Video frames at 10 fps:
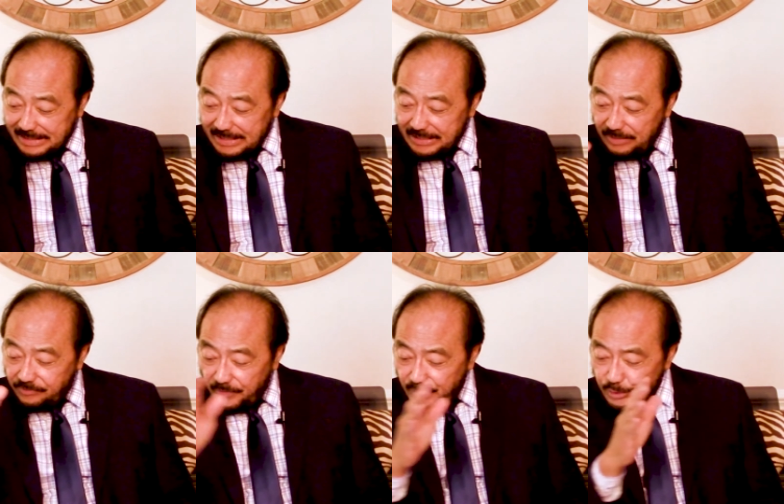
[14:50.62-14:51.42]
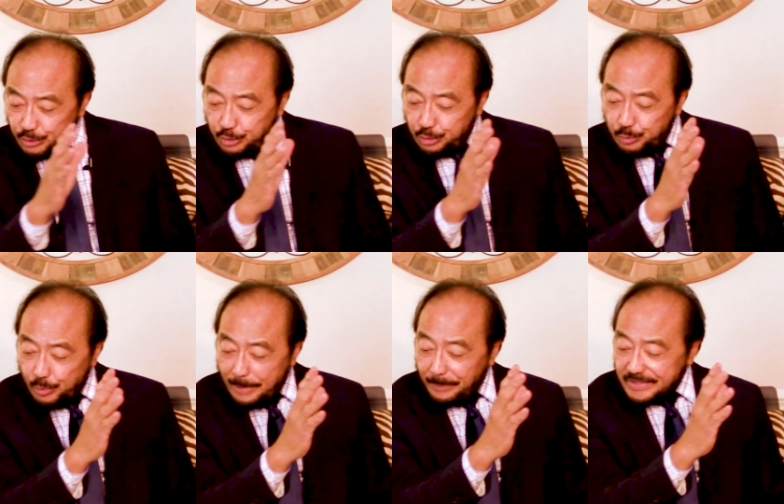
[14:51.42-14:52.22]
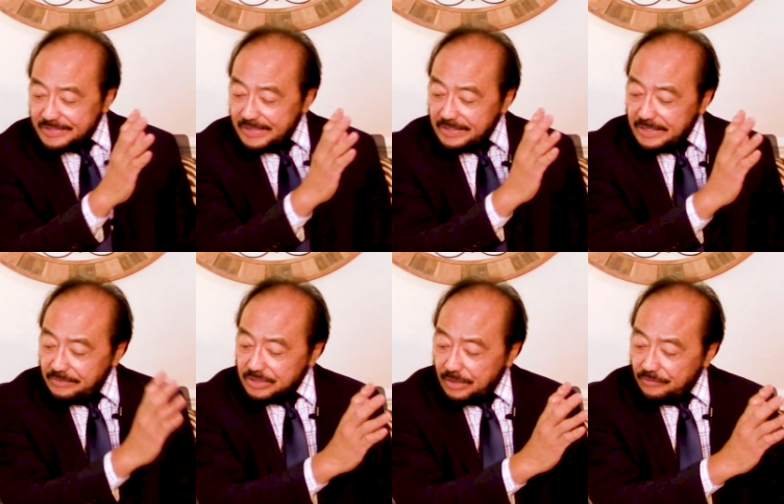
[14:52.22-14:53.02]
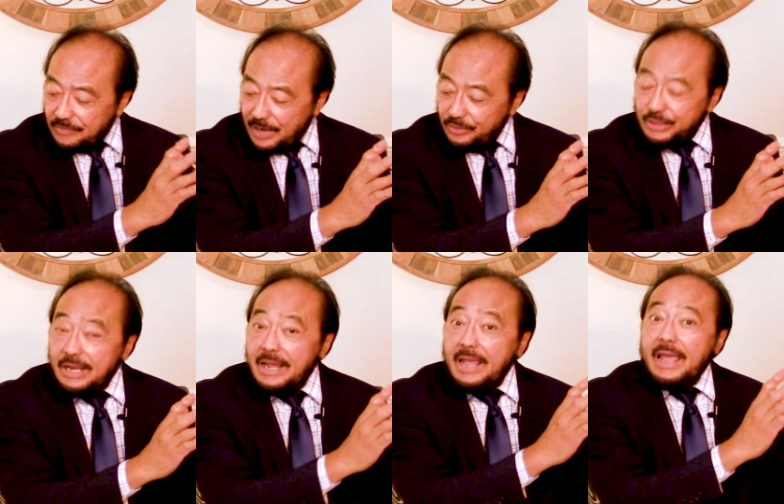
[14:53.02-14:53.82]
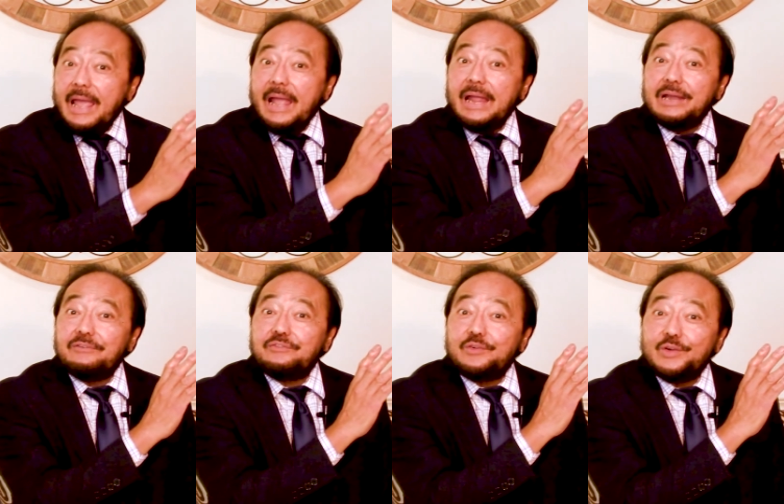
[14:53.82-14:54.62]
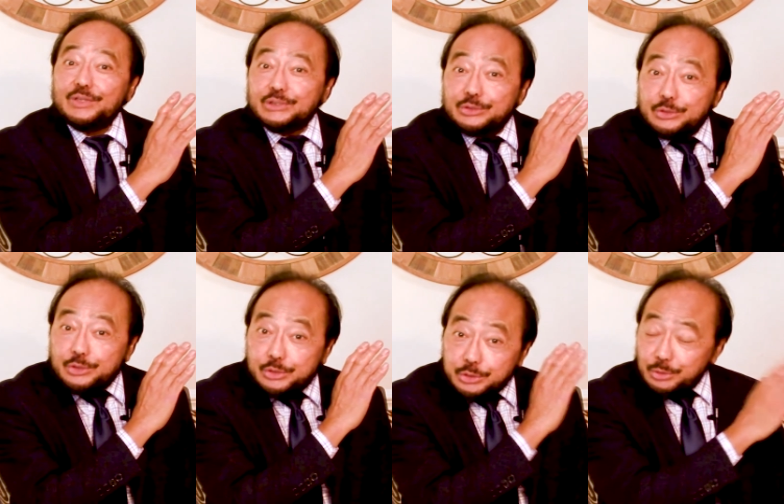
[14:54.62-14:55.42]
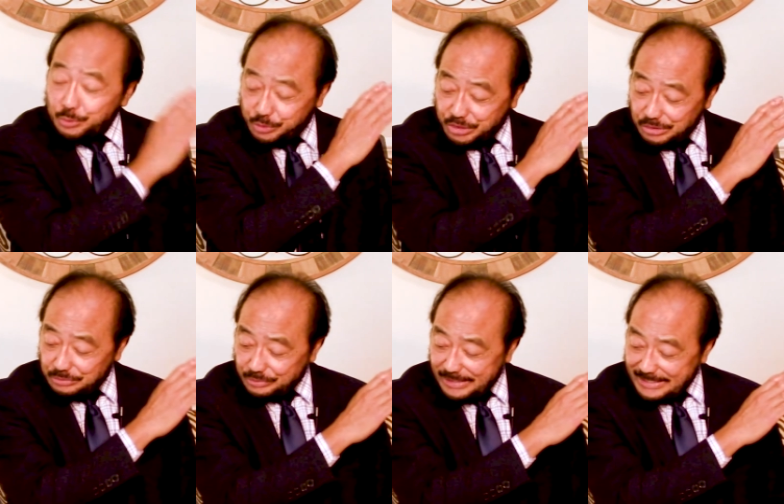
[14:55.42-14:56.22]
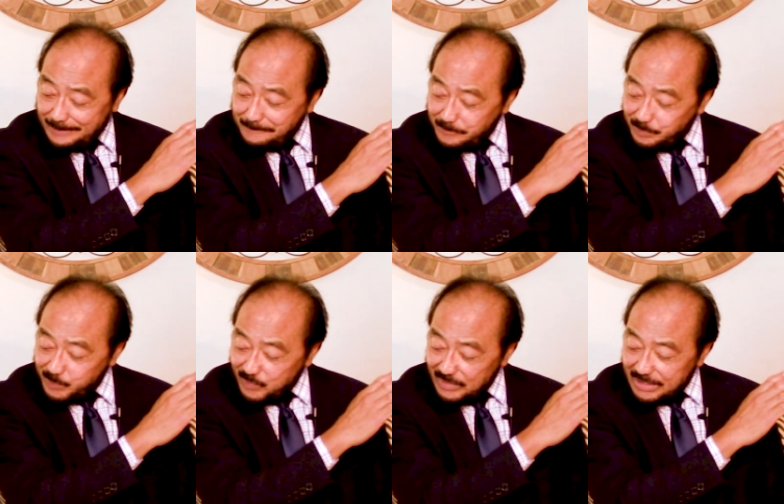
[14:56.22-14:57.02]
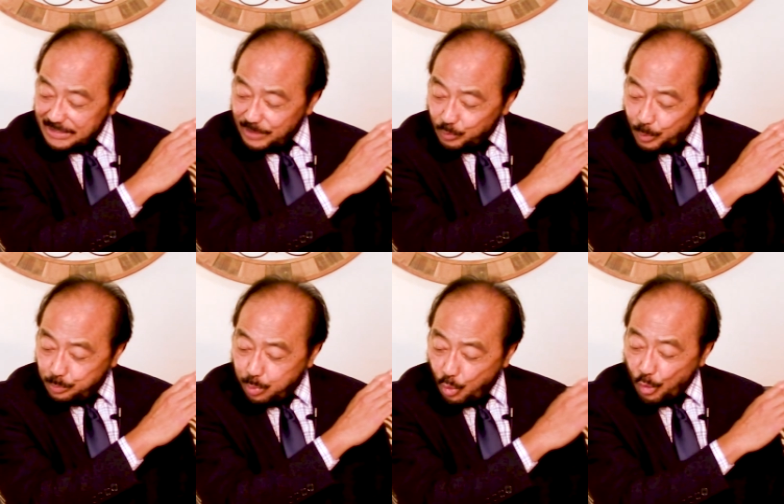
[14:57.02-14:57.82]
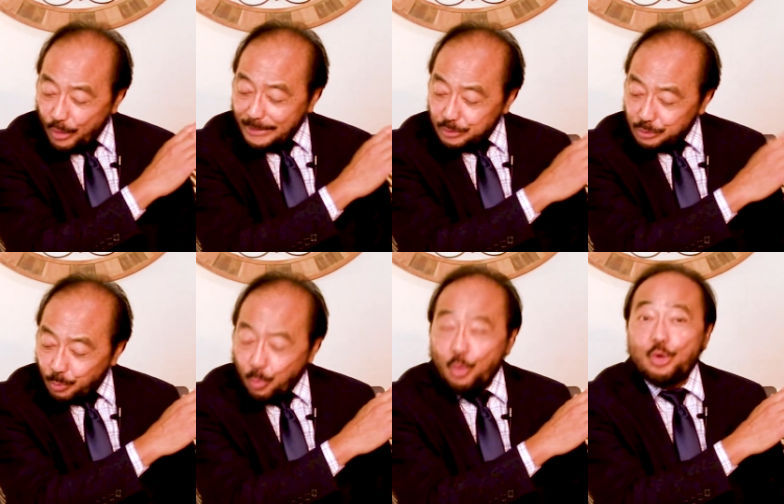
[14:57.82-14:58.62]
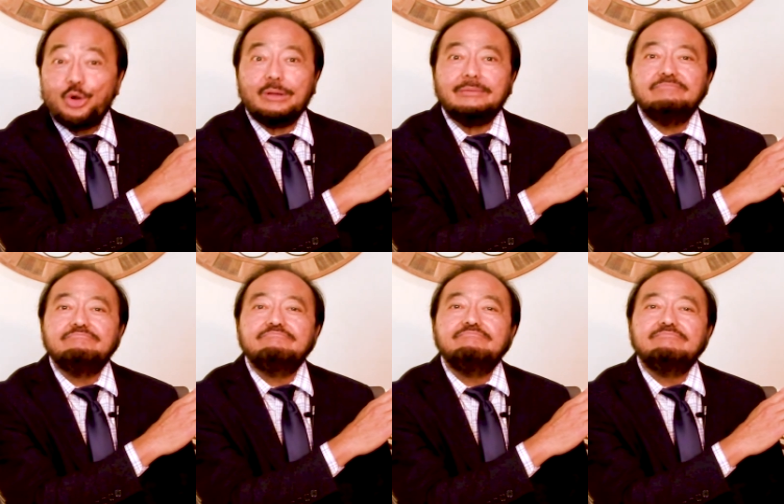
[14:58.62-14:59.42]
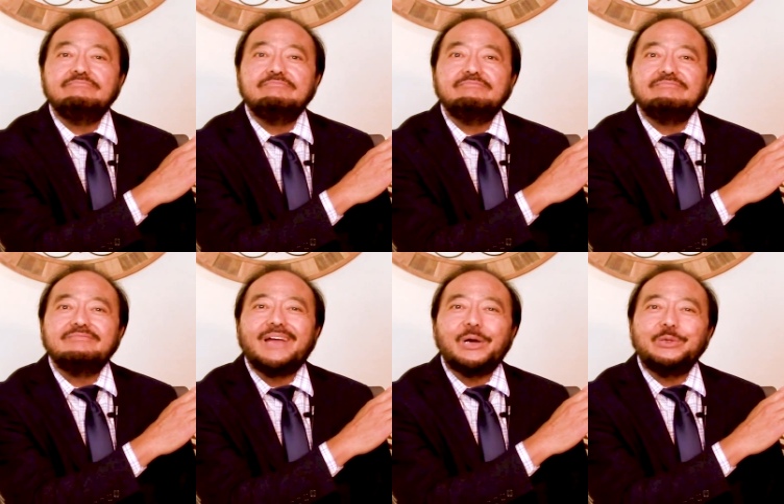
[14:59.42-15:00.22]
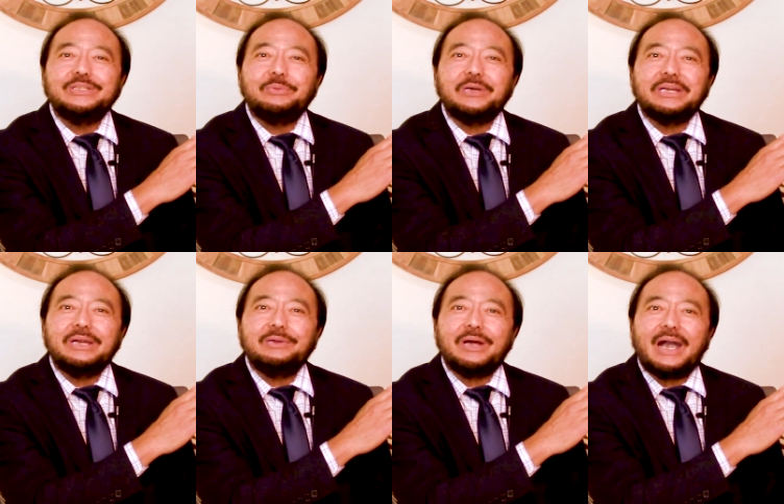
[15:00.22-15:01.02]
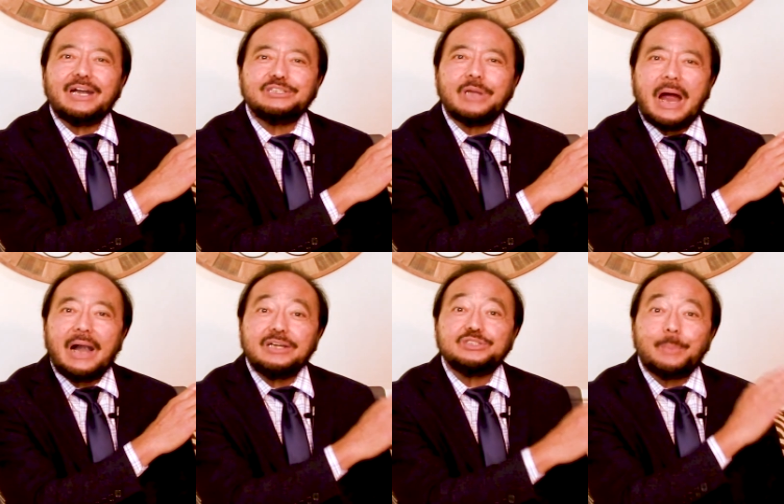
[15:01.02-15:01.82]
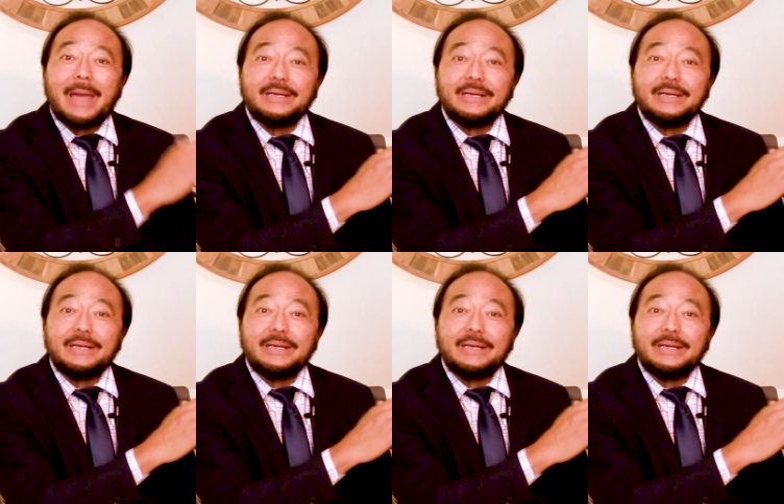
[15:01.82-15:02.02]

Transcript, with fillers: The first two representatives are found in the first true children that were born into the world. Now you see where it harks back